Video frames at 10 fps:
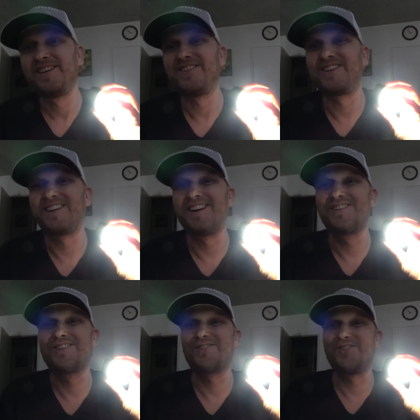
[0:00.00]
Alright
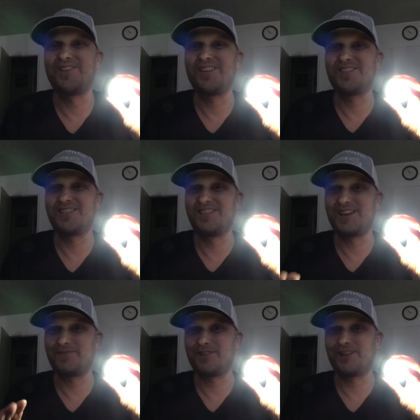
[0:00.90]
guys, so that is
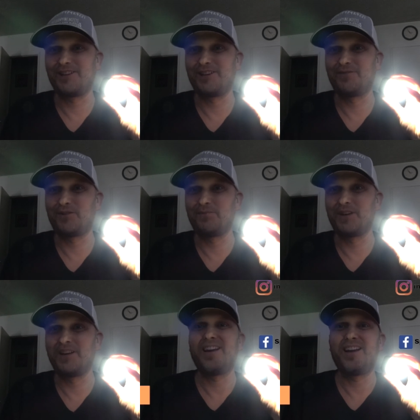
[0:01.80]
definitely it from
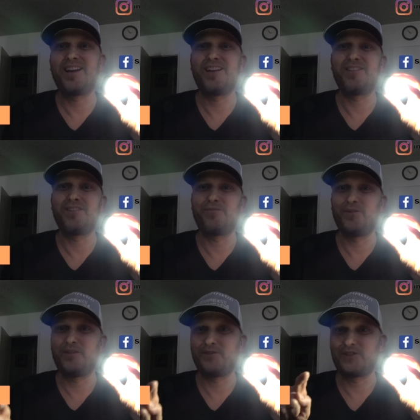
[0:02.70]
me. And if
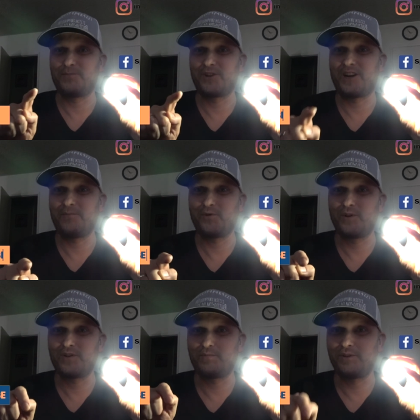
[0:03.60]
you haven't subscribed
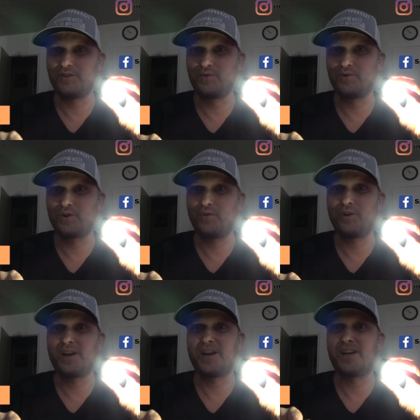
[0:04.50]
to us, please do
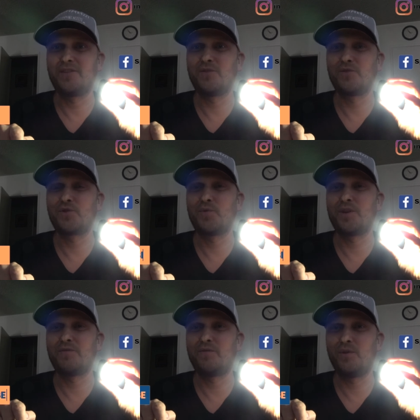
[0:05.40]
so. And also you
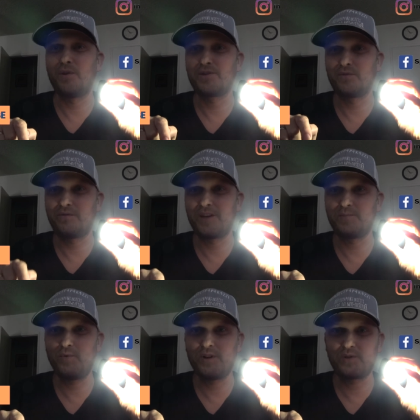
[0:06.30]
can follow us on
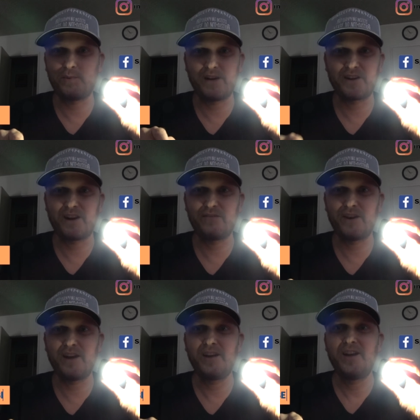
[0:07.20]
Facebook at Spider
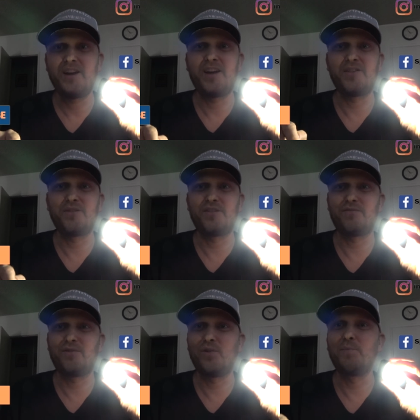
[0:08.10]
Cafe and you can
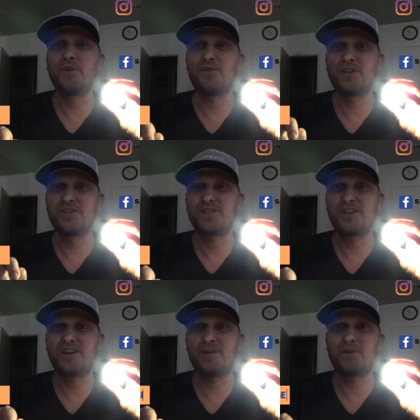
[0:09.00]
follow me on
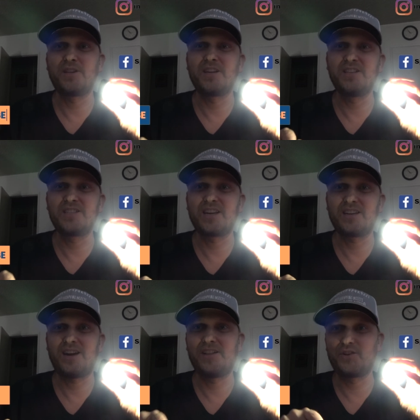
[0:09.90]
Instagram at
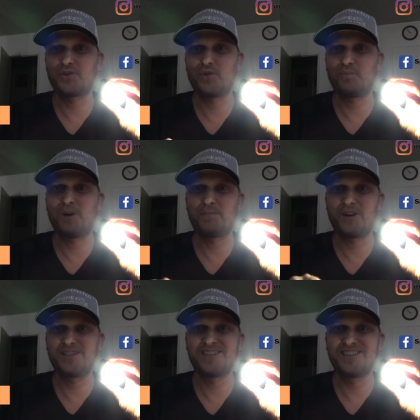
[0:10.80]
insect underscore
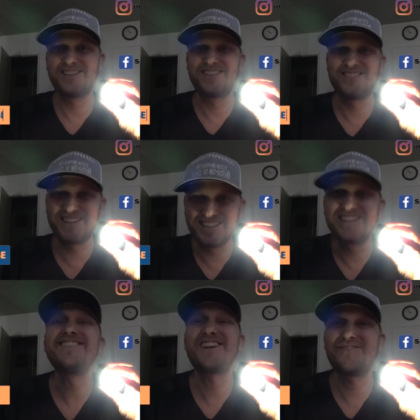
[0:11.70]
paparazzi. Alright,
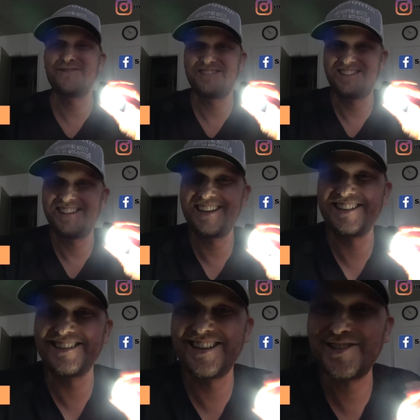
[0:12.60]
ciao.
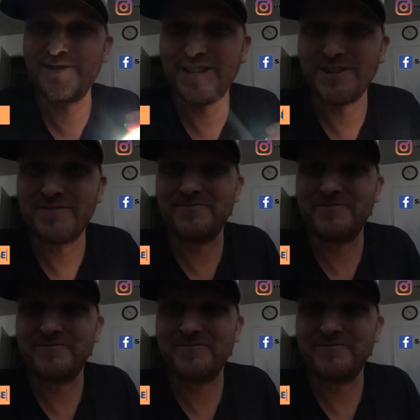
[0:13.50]
Later. Next video.